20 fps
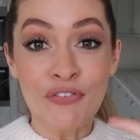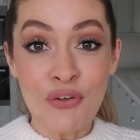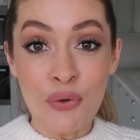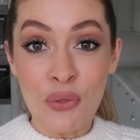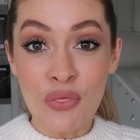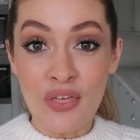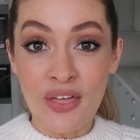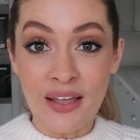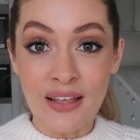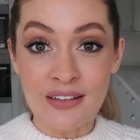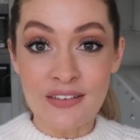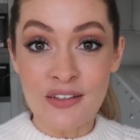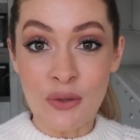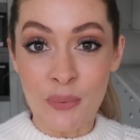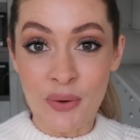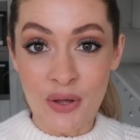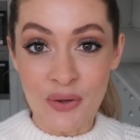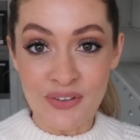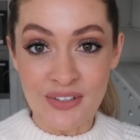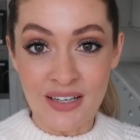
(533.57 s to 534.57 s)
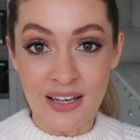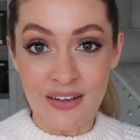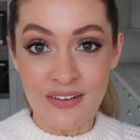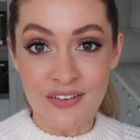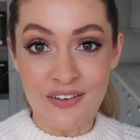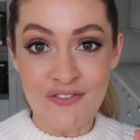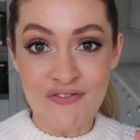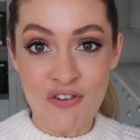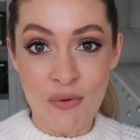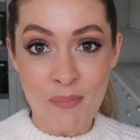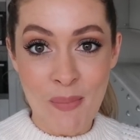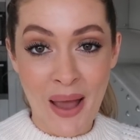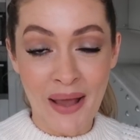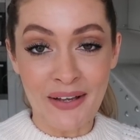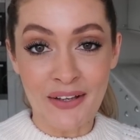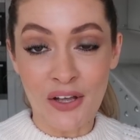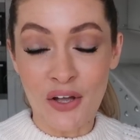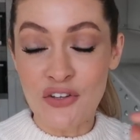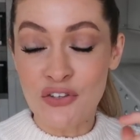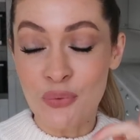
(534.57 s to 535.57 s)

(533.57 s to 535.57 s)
few things when I was in London from Mango,